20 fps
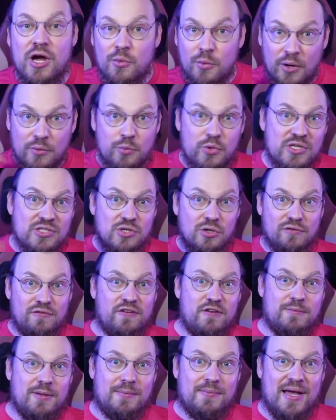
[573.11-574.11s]
When we sold
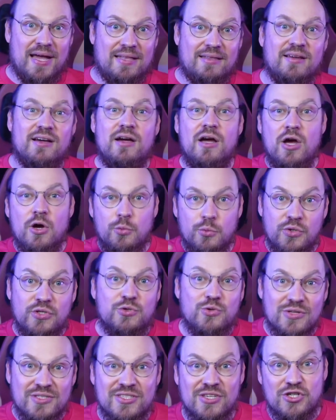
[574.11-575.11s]
FeedbackPanda, we
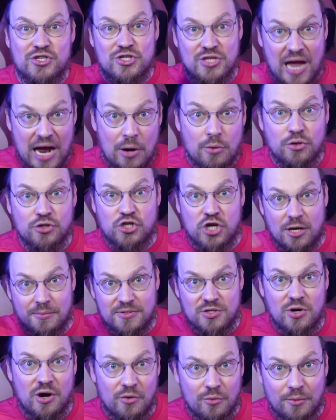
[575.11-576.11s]
transitioned our
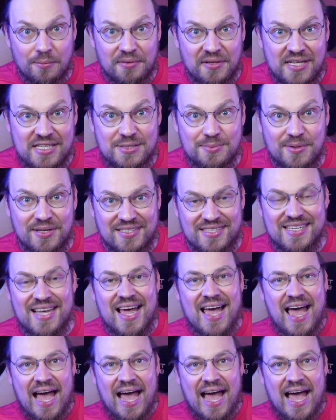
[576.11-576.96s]
jobs to our replacements,